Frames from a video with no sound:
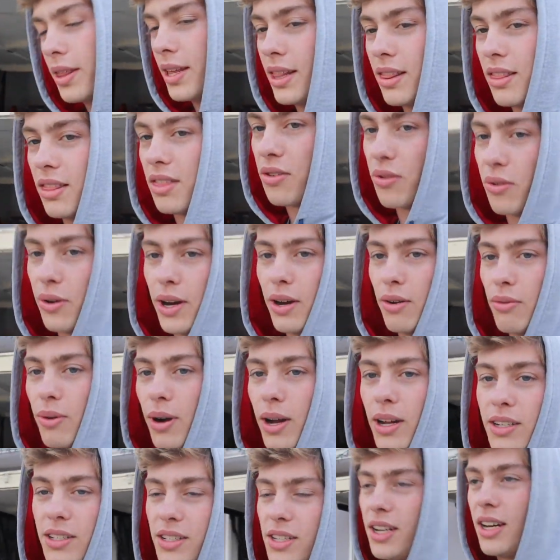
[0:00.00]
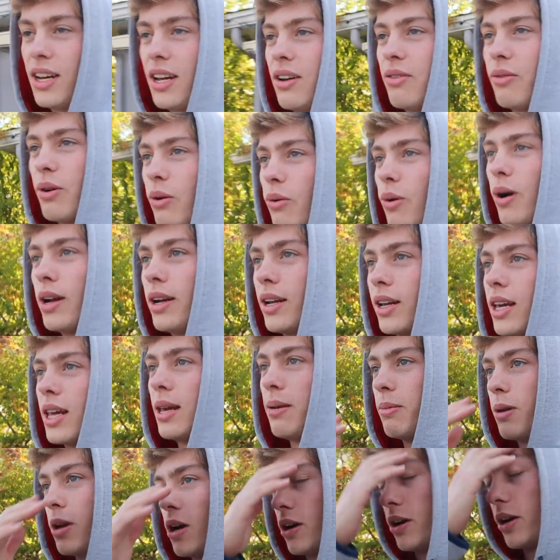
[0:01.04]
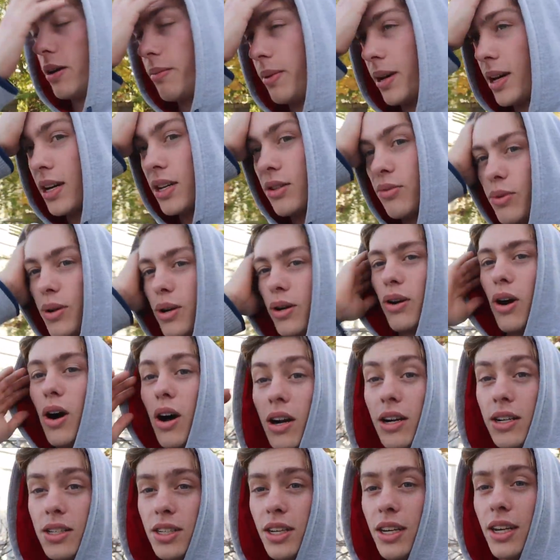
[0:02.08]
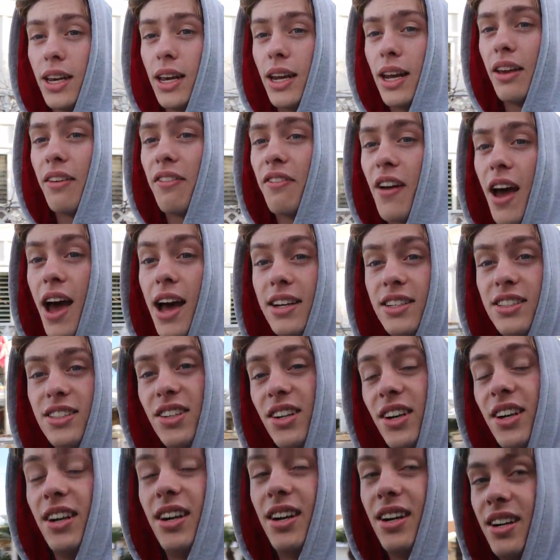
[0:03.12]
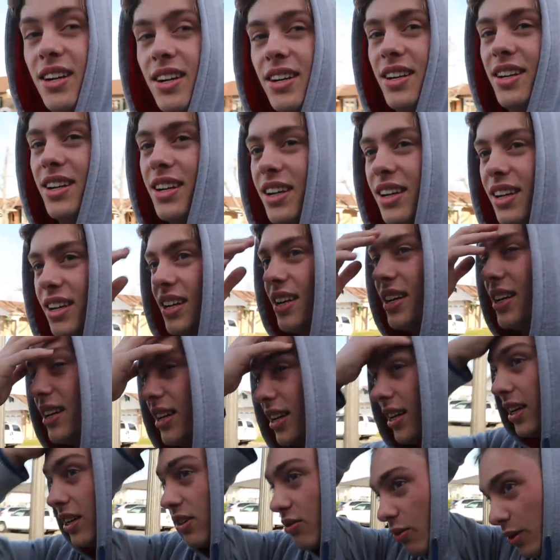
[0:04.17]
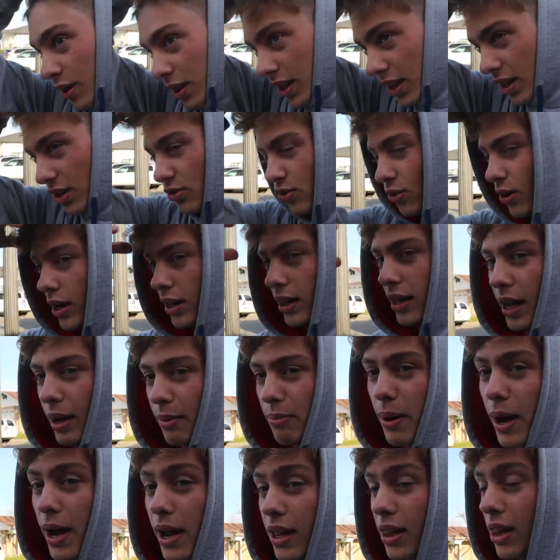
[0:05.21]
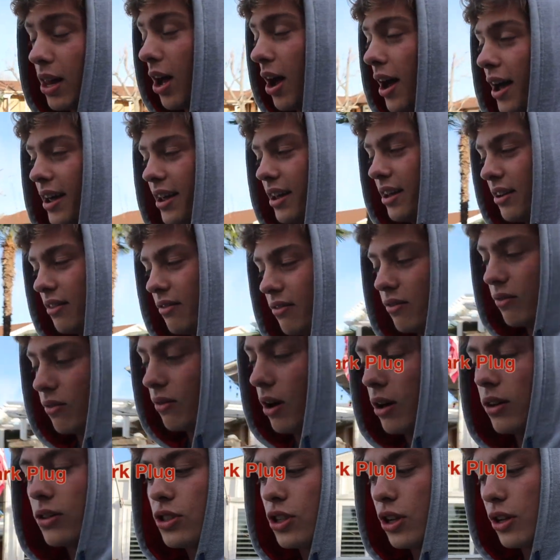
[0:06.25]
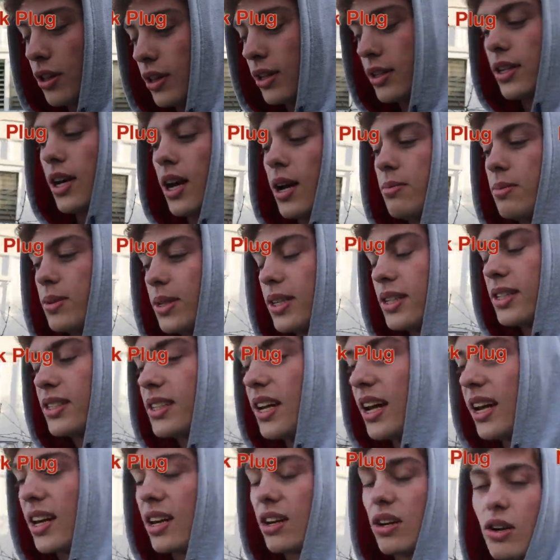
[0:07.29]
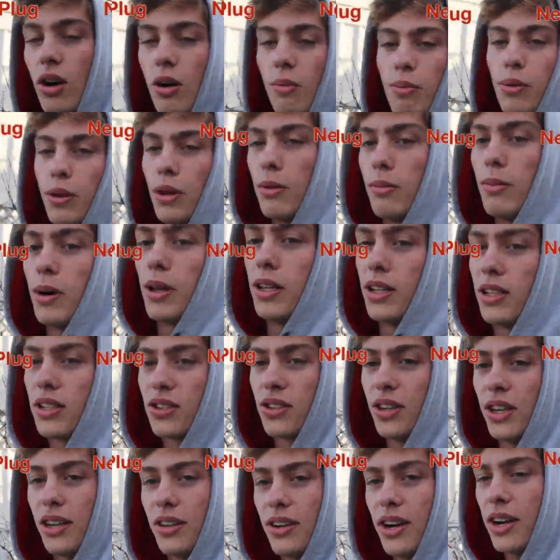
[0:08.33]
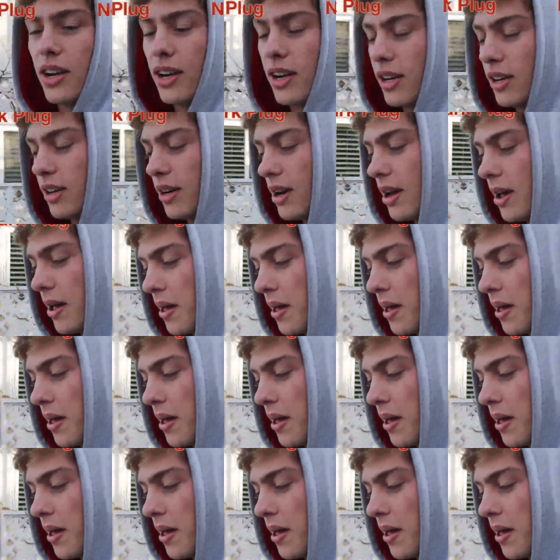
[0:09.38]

than three runs in and we wanted to keep going because we were honestly getting faster with each run, like by a lot. And I'll show you the times in a second or I'll put them on the screen right here.